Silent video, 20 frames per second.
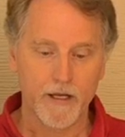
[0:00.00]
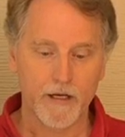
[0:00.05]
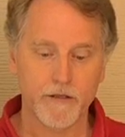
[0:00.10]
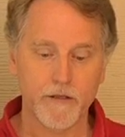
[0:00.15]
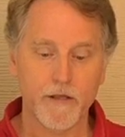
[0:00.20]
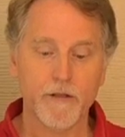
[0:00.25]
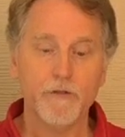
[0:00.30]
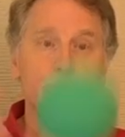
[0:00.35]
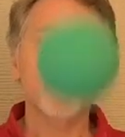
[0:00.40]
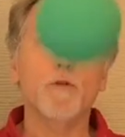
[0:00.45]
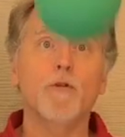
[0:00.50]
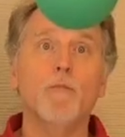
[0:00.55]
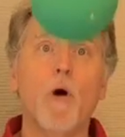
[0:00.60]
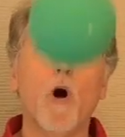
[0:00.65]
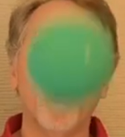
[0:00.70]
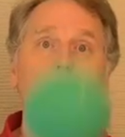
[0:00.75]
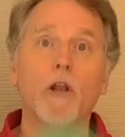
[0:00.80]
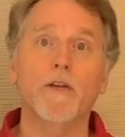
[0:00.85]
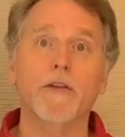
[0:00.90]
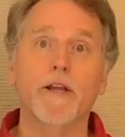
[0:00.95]
and they threw the
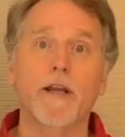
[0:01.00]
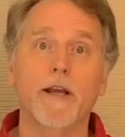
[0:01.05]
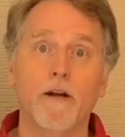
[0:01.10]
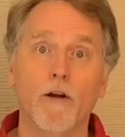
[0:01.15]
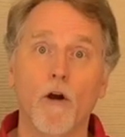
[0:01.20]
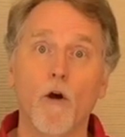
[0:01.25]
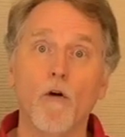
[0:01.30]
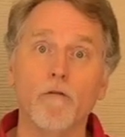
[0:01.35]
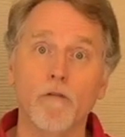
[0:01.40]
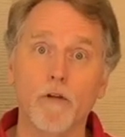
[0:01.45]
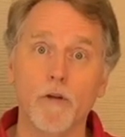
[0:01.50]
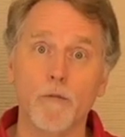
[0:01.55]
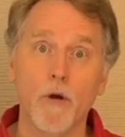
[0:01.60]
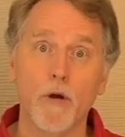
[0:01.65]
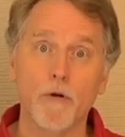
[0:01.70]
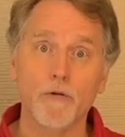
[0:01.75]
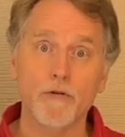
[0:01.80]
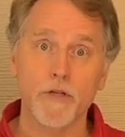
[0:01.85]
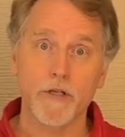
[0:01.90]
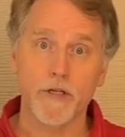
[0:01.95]
ball in the air over the
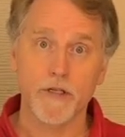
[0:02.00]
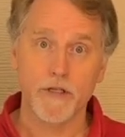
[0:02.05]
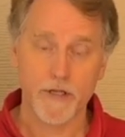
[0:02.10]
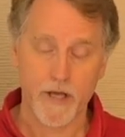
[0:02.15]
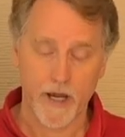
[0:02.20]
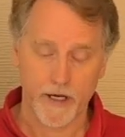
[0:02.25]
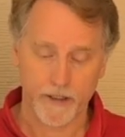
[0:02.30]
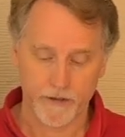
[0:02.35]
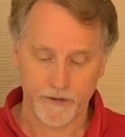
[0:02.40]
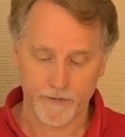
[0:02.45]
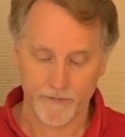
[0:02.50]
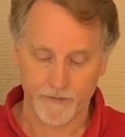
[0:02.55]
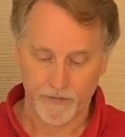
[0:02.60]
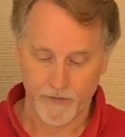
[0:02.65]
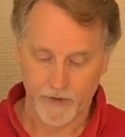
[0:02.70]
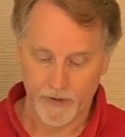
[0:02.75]
motion detector.